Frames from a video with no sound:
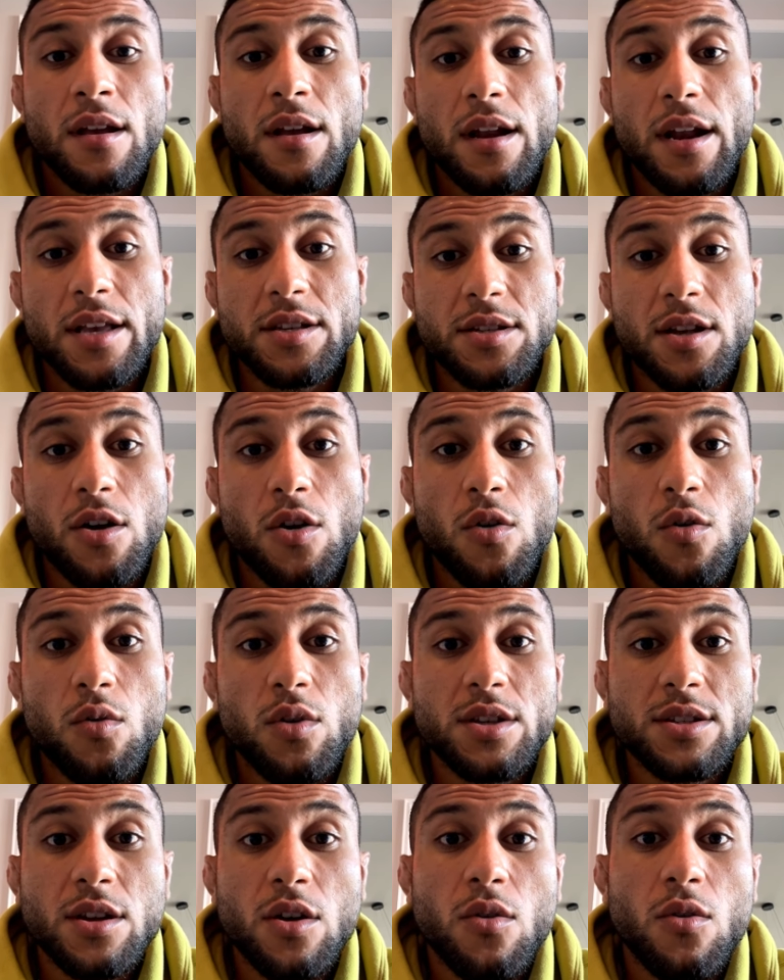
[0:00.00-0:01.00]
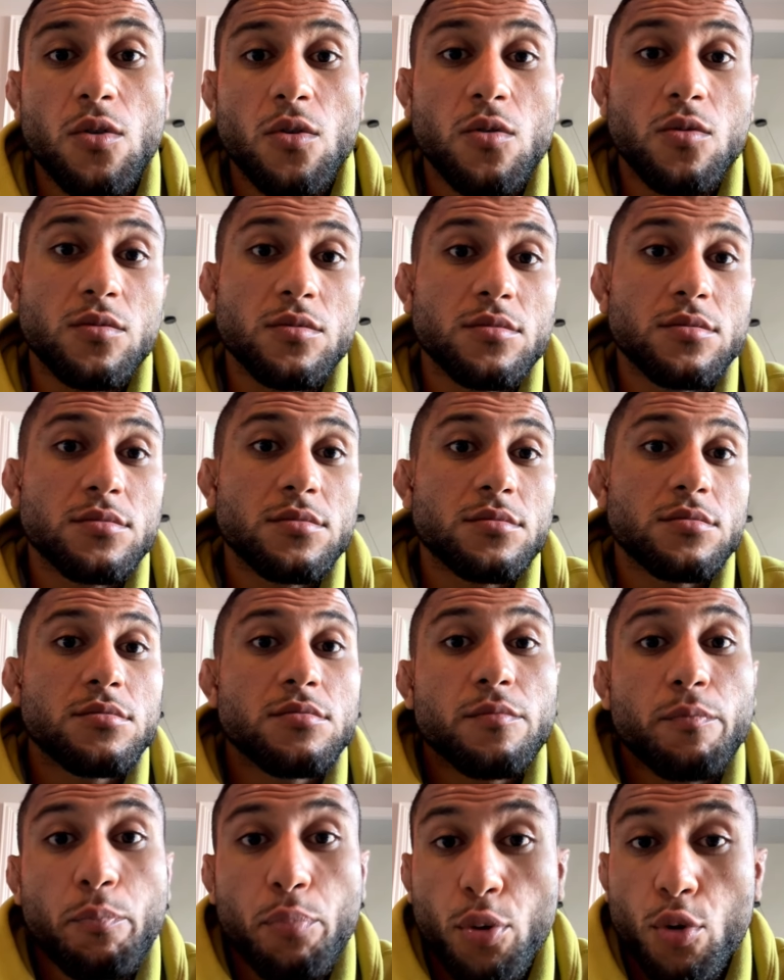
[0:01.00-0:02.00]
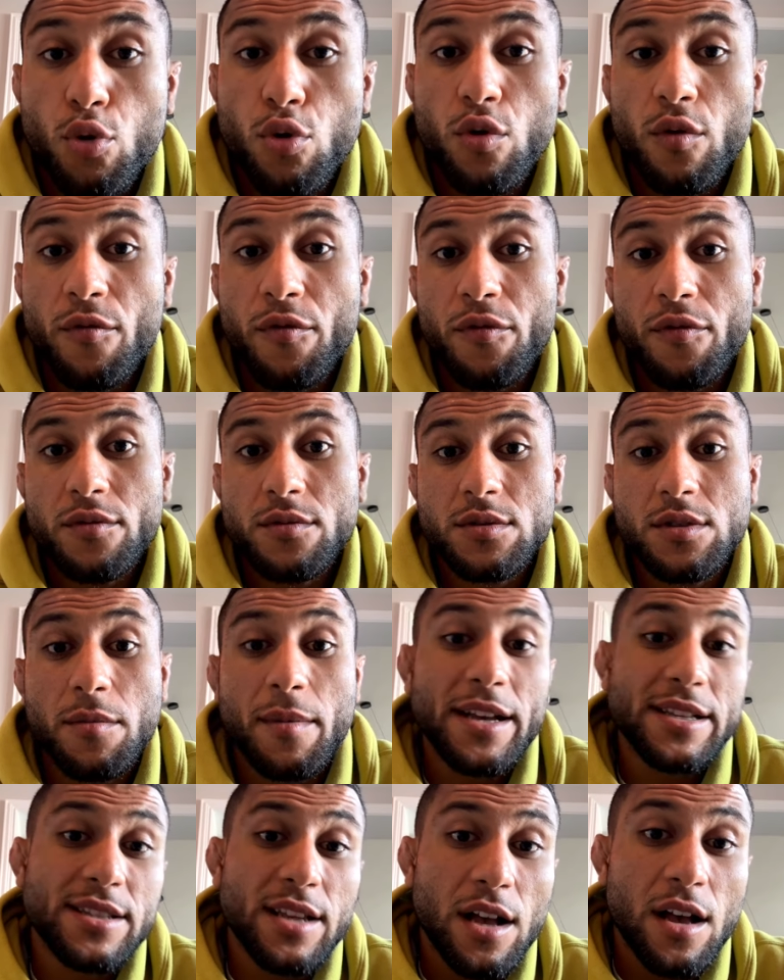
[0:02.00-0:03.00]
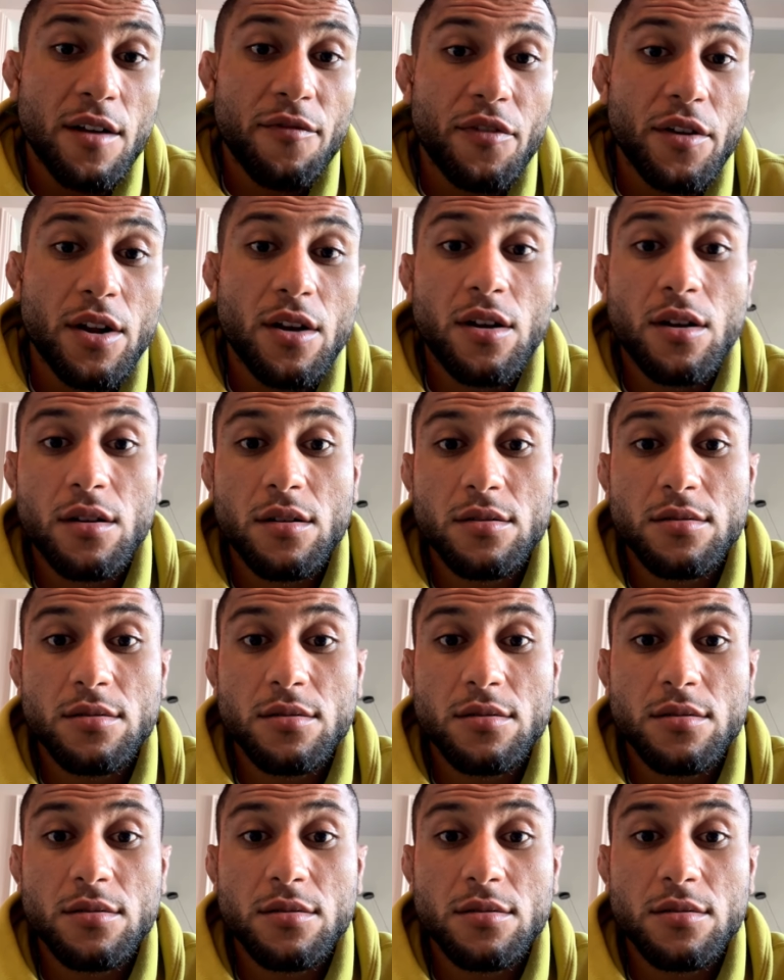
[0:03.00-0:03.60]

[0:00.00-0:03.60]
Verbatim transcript: Let's go, let's go, prove to myself and all,